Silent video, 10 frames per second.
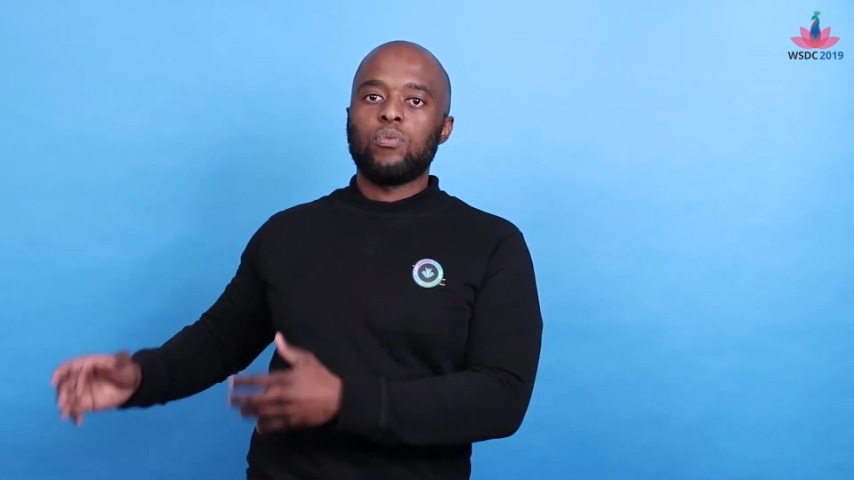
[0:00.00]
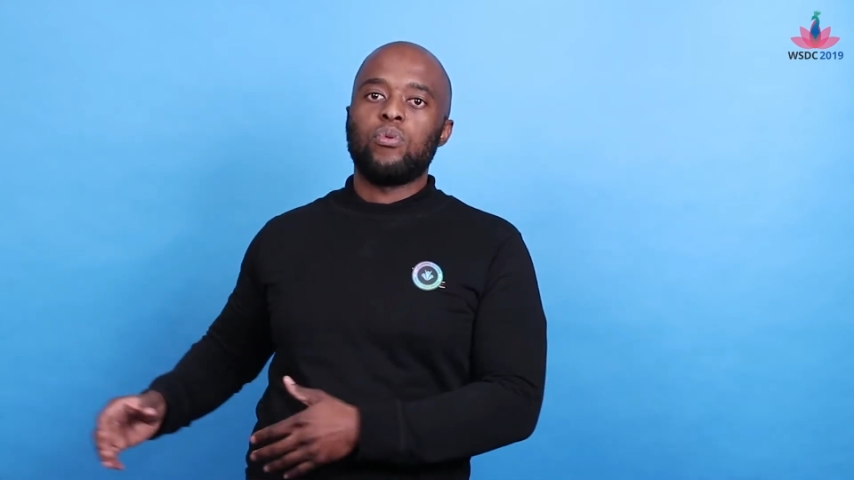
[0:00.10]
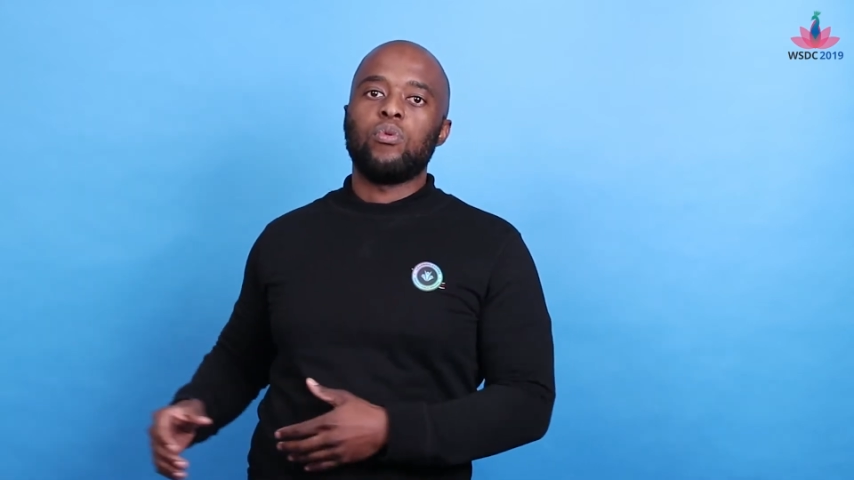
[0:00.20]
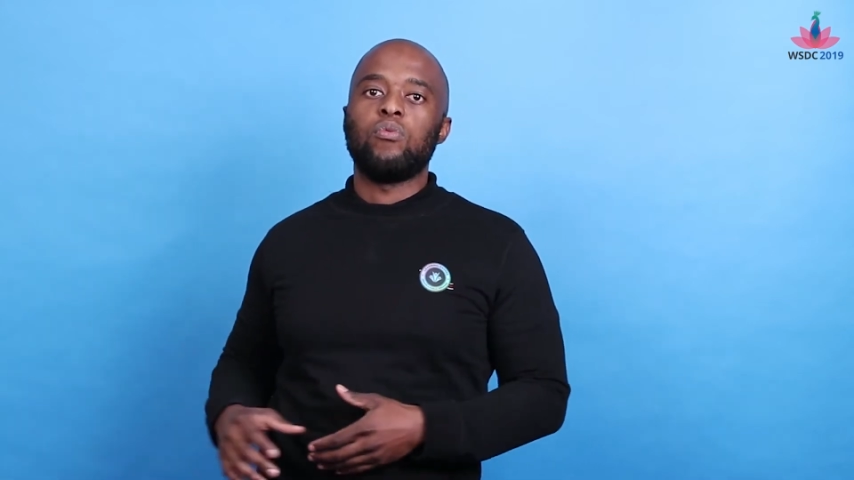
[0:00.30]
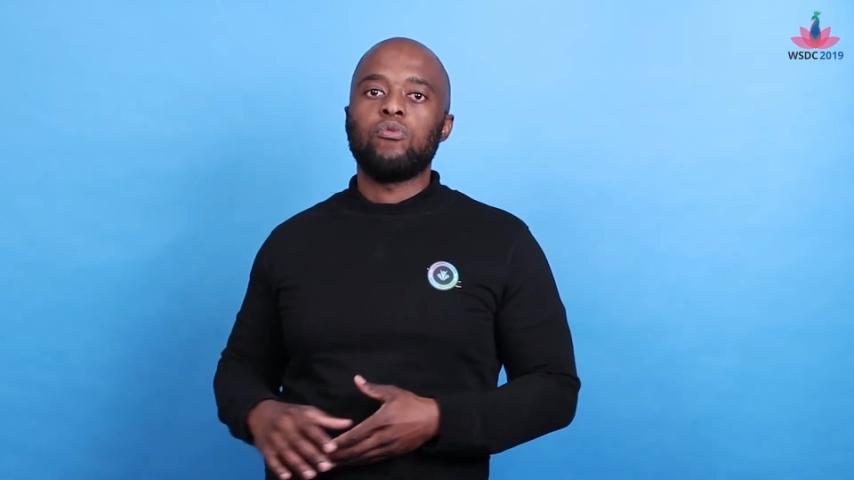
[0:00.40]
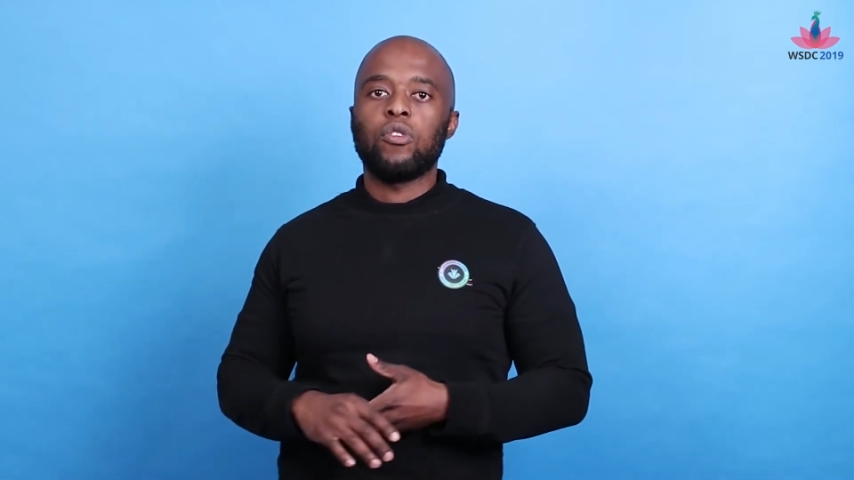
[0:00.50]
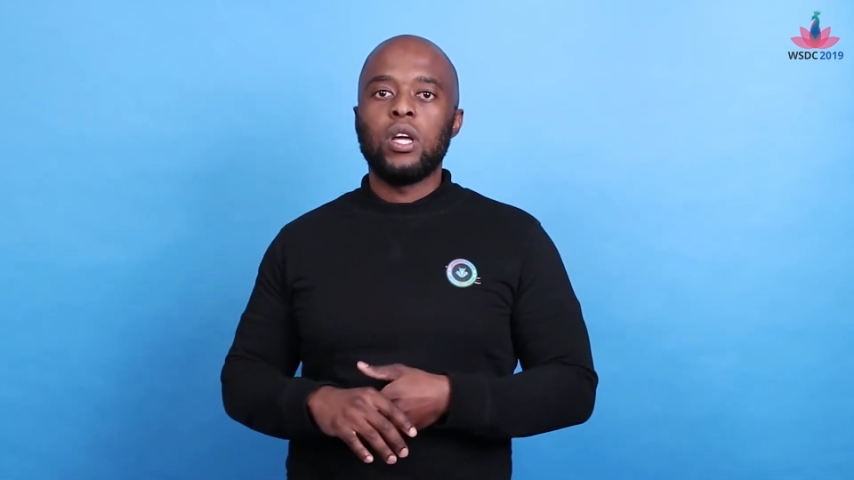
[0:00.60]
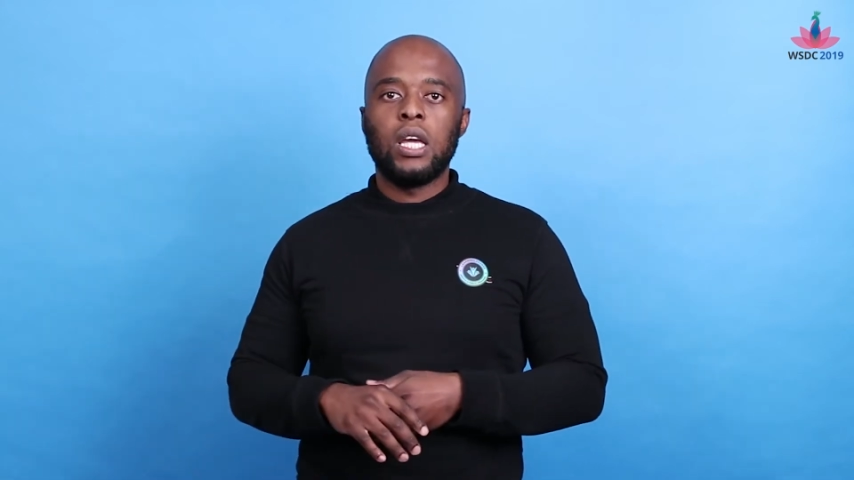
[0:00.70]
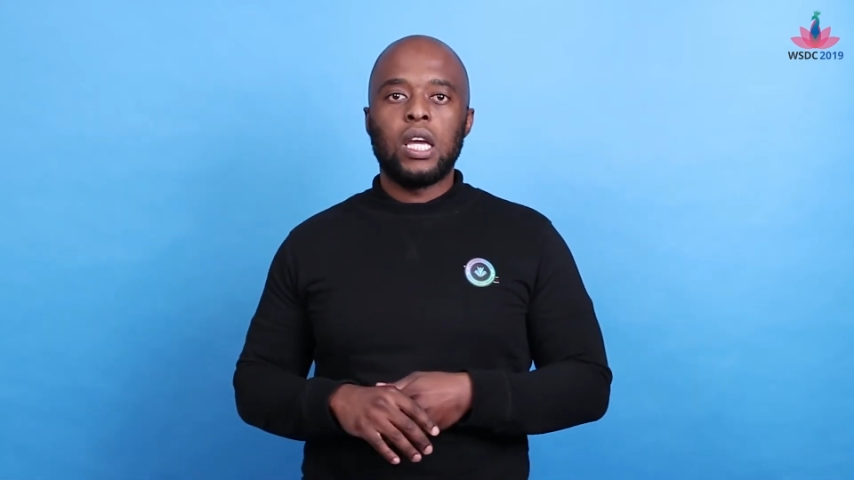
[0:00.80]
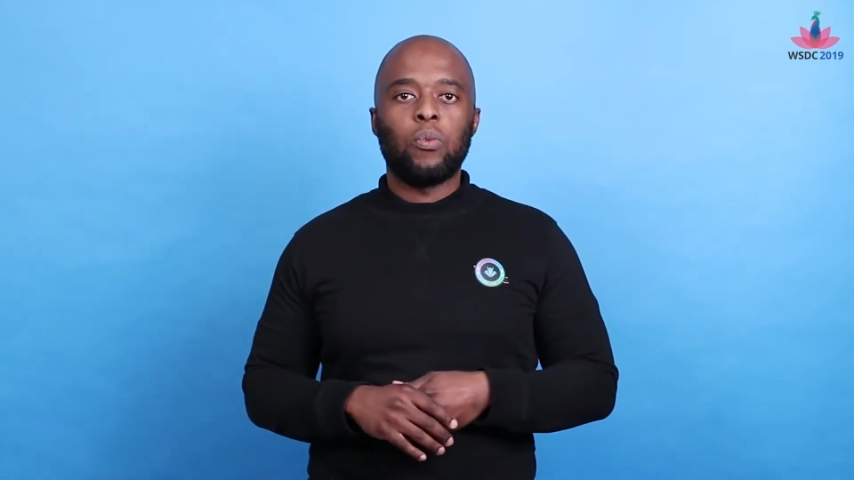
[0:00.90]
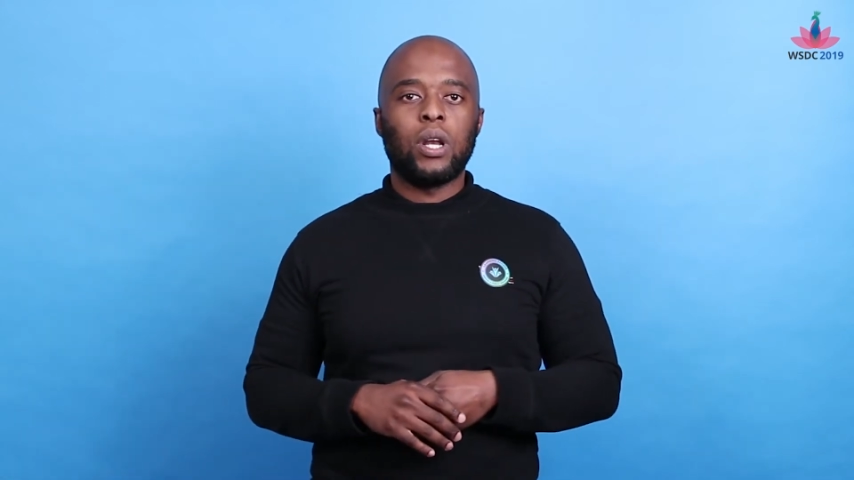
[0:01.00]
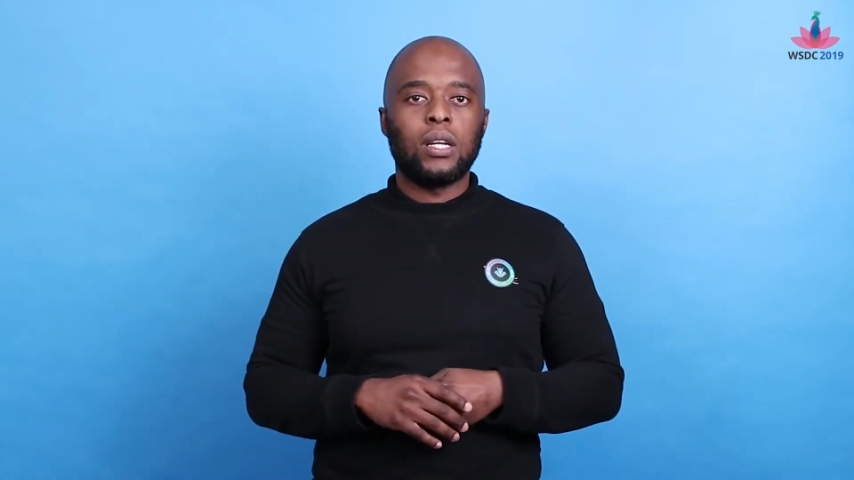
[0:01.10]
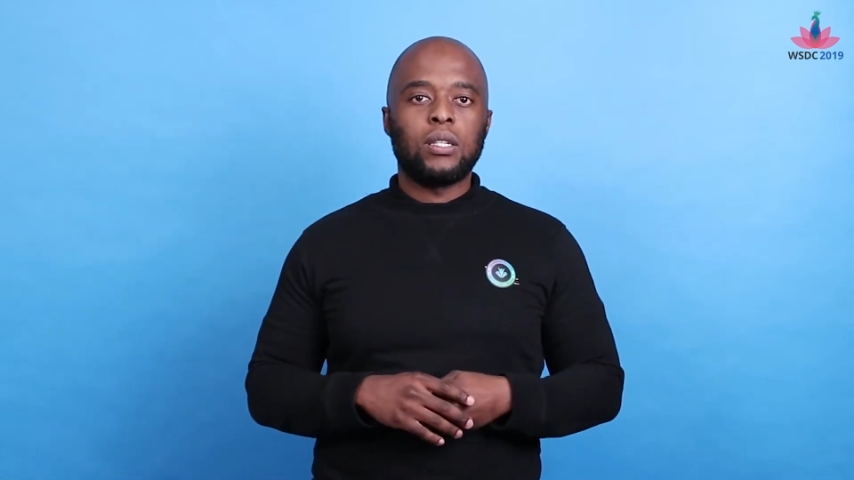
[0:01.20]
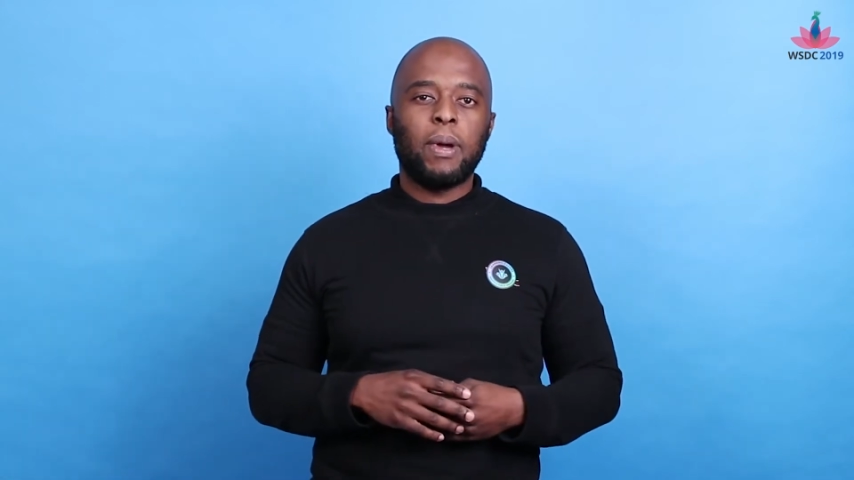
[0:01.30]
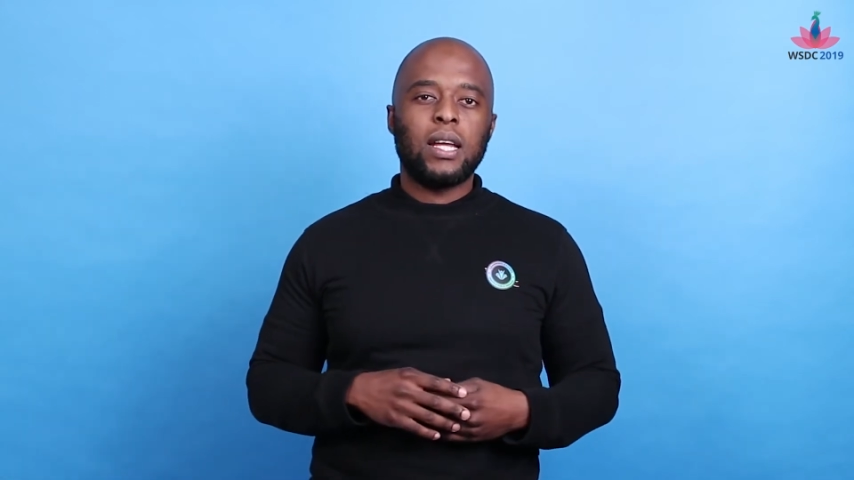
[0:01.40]
prove in winning a
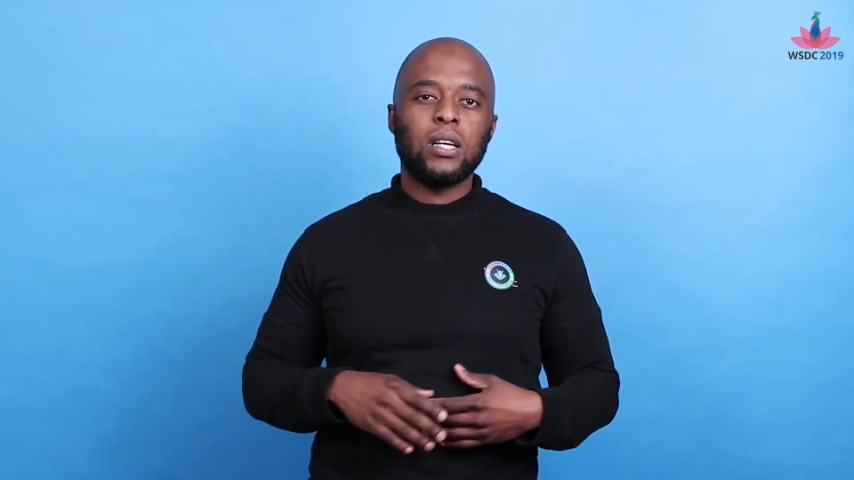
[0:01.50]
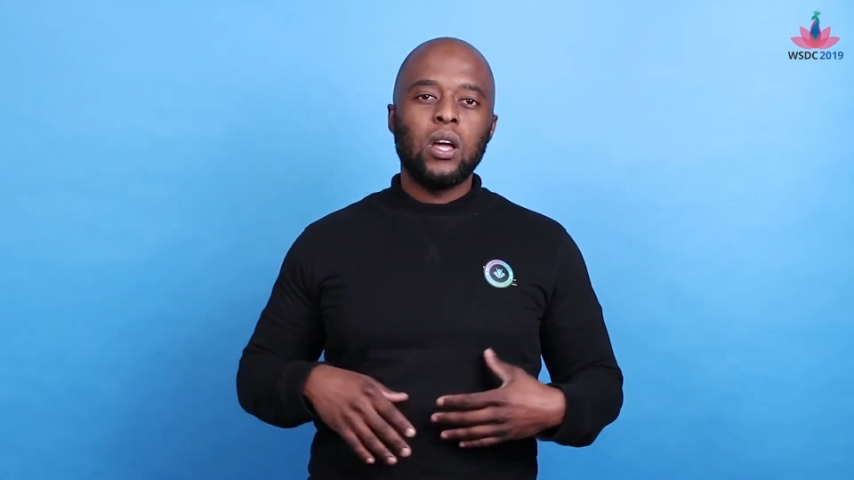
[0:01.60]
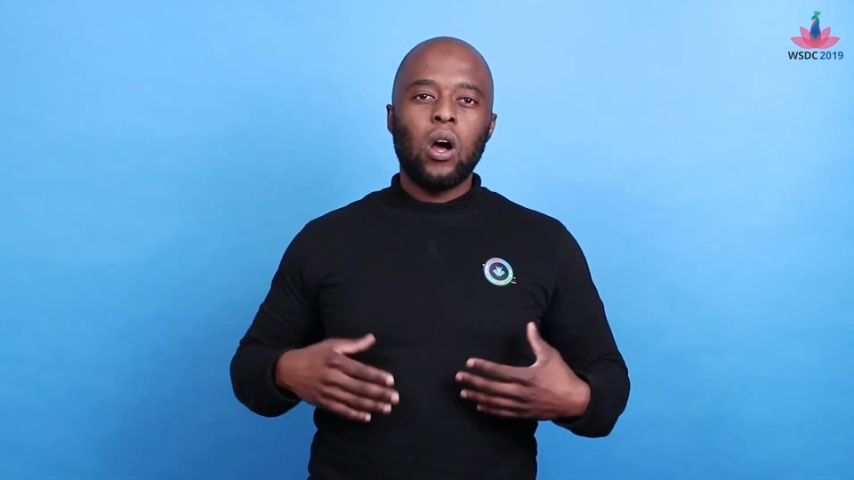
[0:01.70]
debate.